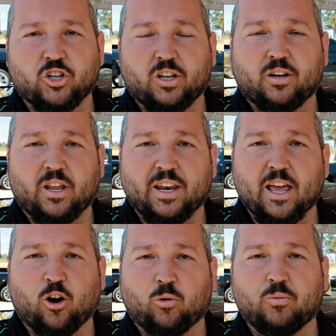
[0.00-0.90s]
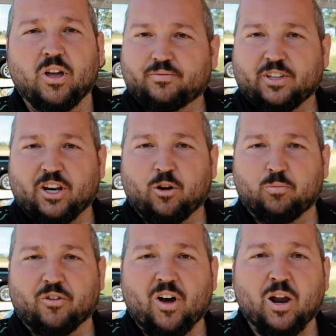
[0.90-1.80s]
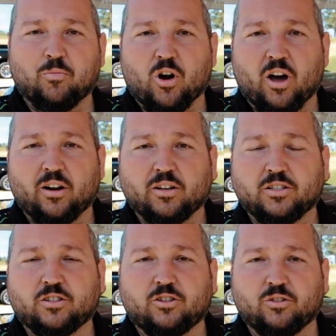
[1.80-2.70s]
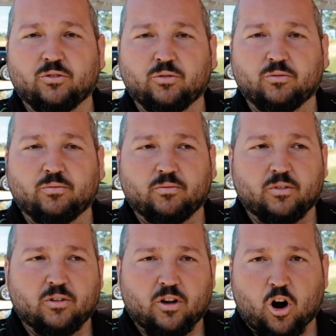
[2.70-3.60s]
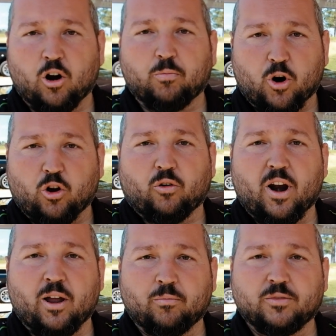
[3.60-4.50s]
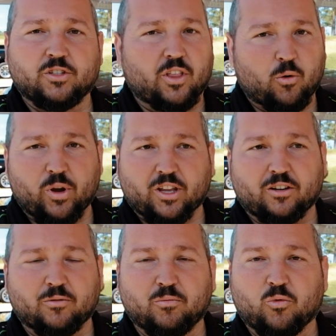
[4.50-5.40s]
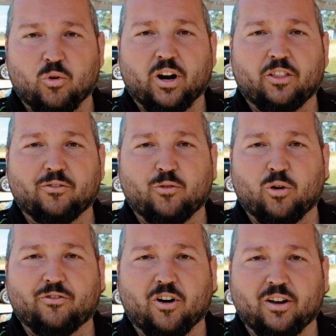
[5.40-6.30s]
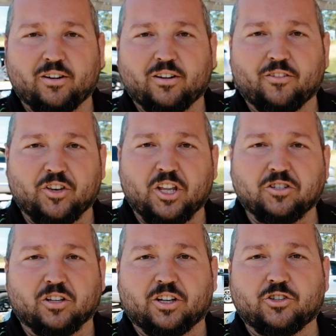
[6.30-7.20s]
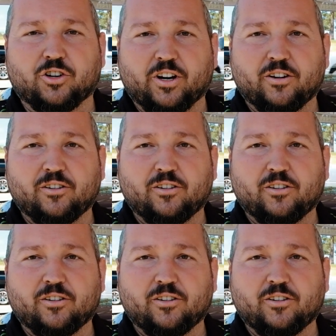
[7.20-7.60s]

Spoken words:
in and help, provide products to our program so that we can run at the forefront of the diesel industry.